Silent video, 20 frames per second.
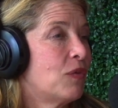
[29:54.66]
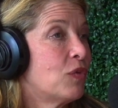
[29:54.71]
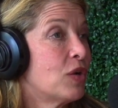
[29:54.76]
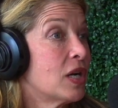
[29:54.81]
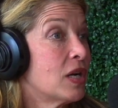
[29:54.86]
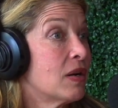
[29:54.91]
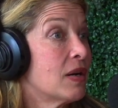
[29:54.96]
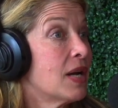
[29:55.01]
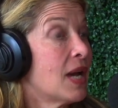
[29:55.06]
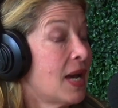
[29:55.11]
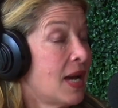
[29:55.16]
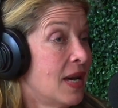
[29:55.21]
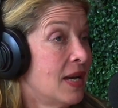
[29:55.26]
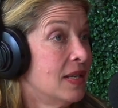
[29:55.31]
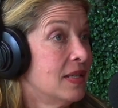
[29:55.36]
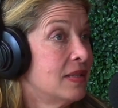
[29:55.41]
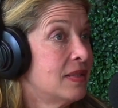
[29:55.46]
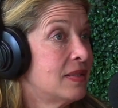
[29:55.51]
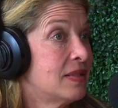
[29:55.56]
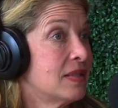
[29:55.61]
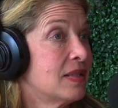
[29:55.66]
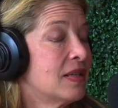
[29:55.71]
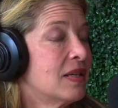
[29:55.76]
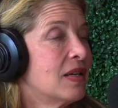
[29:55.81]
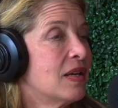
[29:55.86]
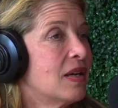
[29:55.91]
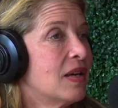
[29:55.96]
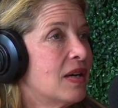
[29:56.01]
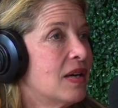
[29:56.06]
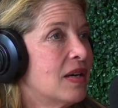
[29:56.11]
Whereas
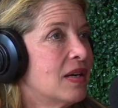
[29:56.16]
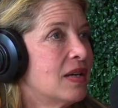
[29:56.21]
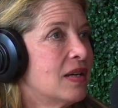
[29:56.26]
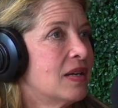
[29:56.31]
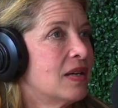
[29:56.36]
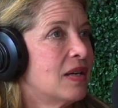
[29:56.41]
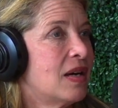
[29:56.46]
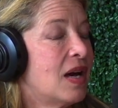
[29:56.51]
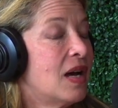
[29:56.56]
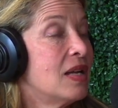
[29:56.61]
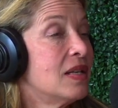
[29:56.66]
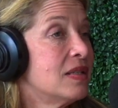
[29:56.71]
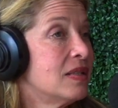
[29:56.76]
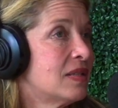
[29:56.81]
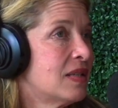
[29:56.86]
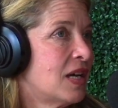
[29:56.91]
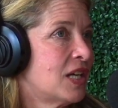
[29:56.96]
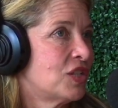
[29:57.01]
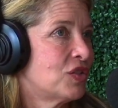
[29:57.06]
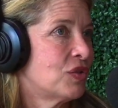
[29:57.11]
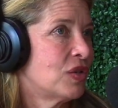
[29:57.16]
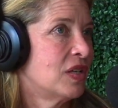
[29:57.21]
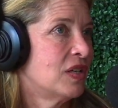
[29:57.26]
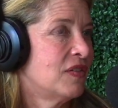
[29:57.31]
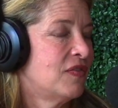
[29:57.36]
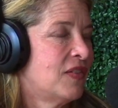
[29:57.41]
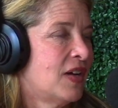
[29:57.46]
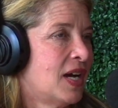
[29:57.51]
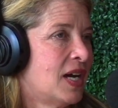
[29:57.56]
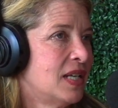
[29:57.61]

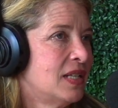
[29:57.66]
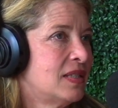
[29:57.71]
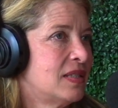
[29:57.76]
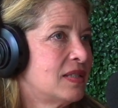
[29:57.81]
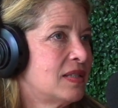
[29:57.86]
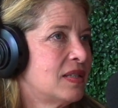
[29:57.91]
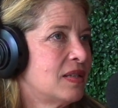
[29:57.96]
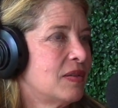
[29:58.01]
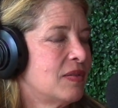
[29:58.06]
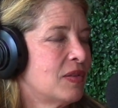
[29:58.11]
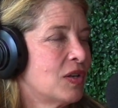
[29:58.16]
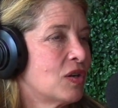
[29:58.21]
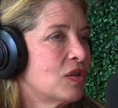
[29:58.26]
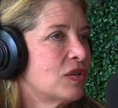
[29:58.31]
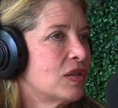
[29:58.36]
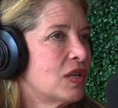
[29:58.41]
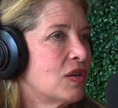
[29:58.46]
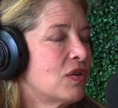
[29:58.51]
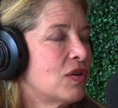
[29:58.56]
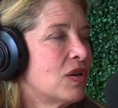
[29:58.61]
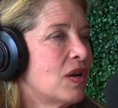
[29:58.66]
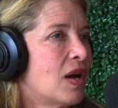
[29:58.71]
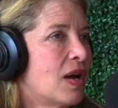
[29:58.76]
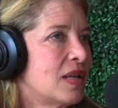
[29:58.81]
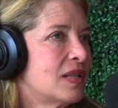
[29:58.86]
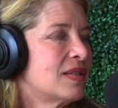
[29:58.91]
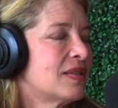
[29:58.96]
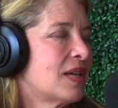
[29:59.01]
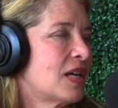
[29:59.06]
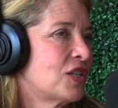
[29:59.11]
unsaturated fats, they're
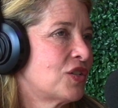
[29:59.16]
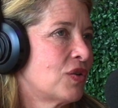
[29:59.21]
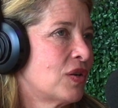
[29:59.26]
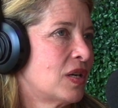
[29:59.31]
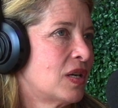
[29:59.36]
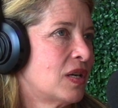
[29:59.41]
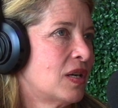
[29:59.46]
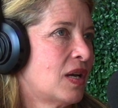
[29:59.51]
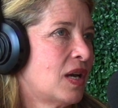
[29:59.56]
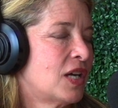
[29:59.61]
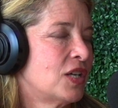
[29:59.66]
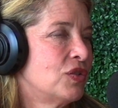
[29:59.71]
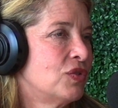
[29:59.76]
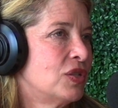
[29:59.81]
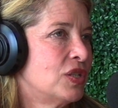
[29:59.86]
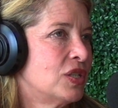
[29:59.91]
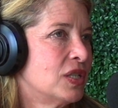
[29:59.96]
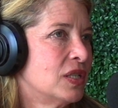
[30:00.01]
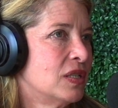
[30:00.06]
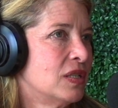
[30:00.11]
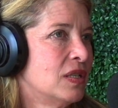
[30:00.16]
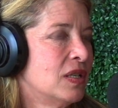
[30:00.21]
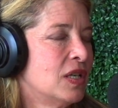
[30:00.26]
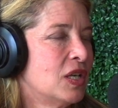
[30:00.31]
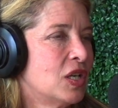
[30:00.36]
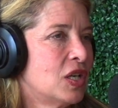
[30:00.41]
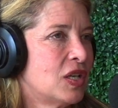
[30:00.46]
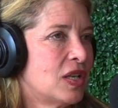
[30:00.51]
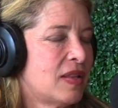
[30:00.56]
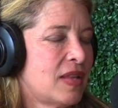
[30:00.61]
not saturated in hydrogen,
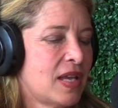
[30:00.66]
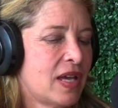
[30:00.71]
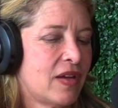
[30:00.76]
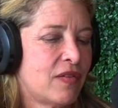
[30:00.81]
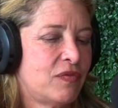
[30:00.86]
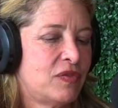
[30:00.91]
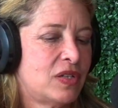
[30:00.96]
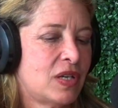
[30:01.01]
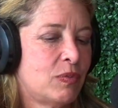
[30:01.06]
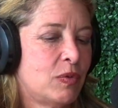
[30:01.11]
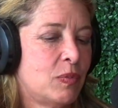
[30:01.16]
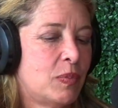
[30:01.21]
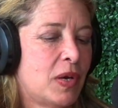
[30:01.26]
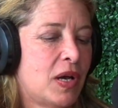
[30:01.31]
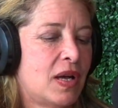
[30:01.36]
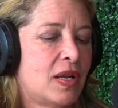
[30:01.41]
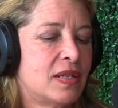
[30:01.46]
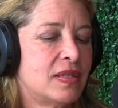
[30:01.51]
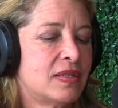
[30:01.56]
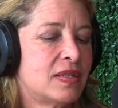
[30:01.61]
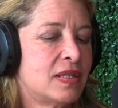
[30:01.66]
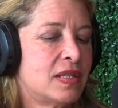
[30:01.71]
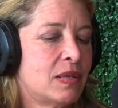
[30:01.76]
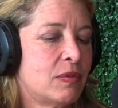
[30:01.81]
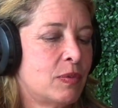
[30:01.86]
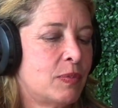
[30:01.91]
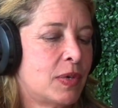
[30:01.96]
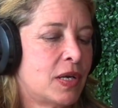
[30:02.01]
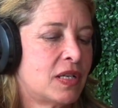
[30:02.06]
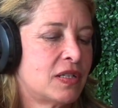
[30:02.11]
and they have double bonds. The
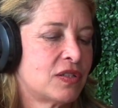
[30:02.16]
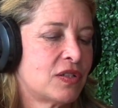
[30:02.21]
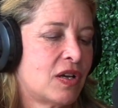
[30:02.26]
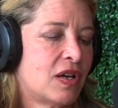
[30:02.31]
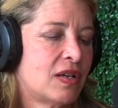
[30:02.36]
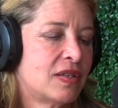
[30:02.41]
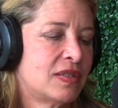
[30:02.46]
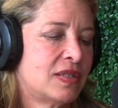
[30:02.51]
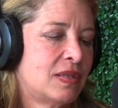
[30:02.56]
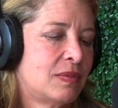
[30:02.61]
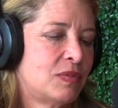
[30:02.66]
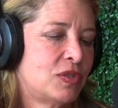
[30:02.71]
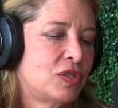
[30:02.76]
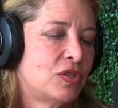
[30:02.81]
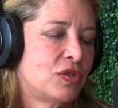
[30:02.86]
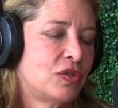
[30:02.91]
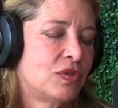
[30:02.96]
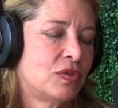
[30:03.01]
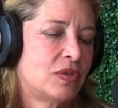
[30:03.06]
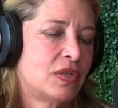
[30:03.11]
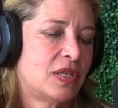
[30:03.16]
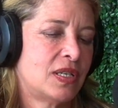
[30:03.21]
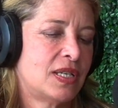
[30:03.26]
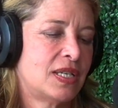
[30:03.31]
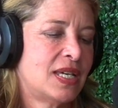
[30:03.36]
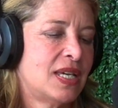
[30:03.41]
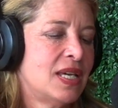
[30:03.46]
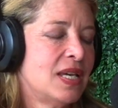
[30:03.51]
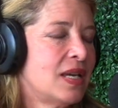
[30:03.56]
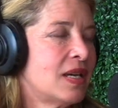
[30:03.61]
double bonds cause them to
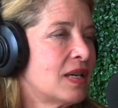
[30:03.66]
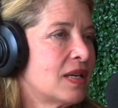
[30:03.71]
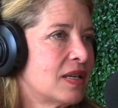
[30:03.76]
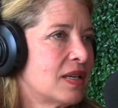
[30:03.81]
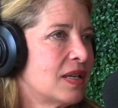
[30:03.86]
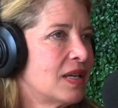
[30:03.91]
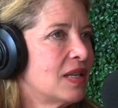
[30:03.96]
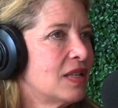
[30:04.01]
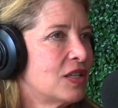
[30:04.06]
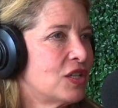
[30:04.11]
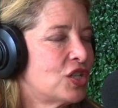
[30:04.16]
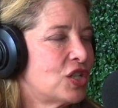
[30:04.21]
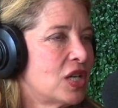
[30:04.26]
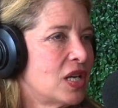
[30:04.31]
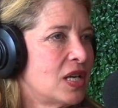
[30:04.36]
kink in the